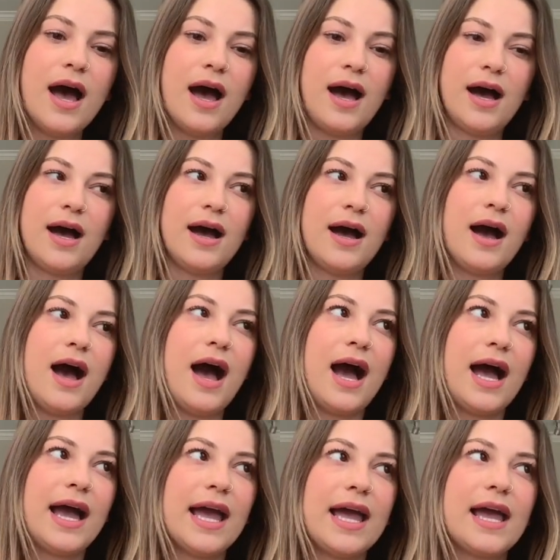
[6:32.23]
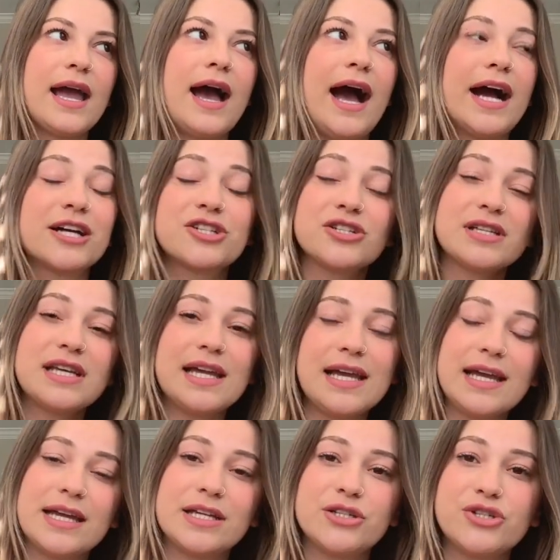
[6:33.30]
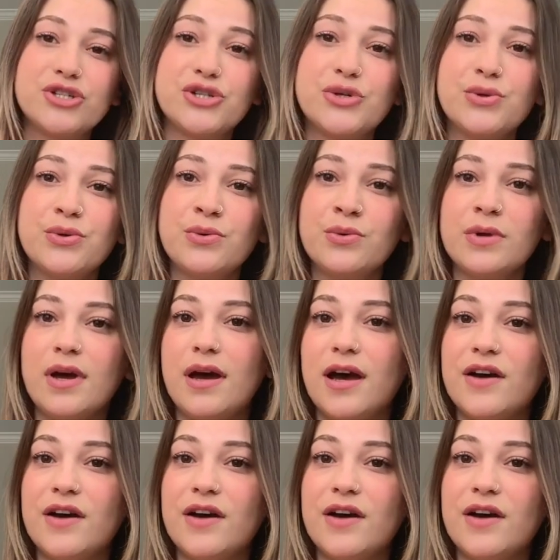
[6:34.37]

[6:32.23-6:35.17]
I actually in January